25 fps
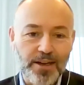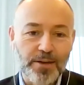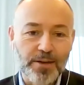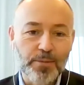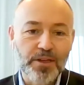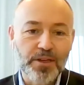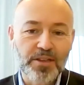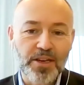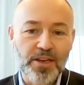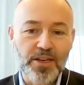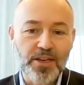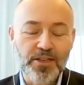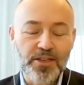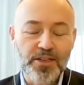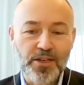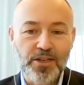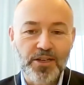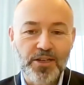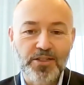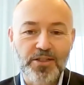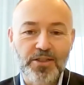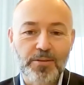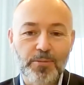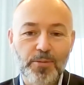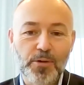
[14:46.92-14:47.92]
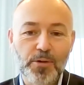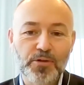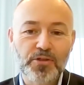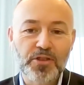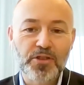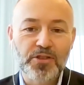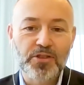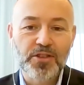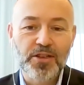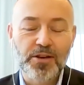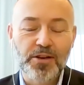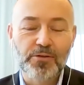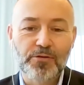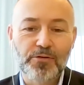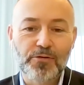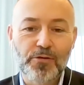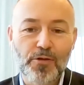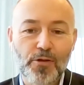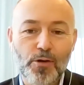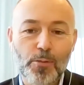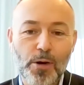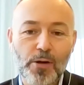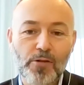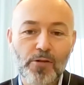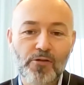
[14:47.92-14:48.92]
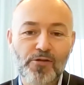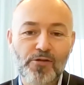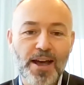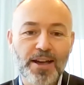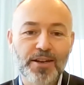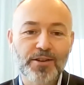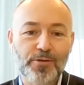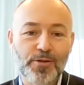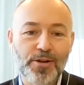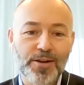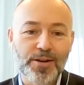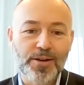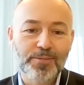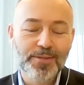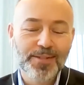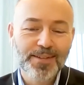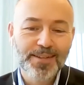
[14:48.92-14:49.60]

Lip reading: imitation is the most sincere form of flattery.